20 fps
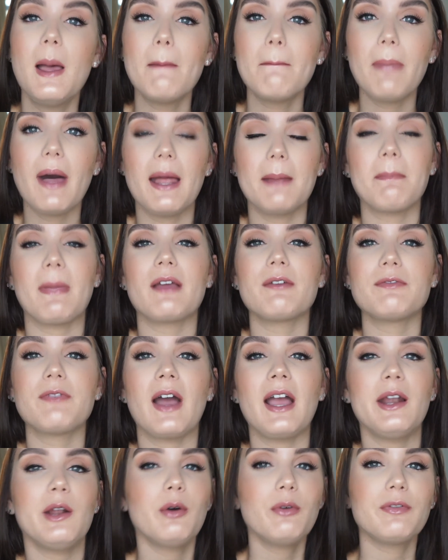But my
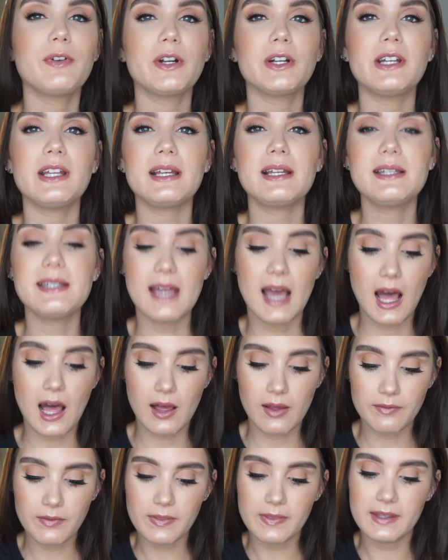final verdict
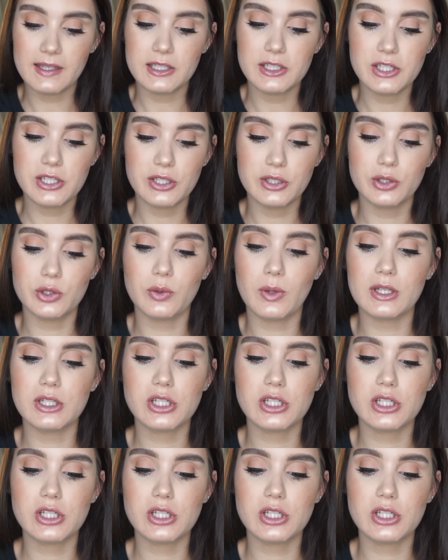of the two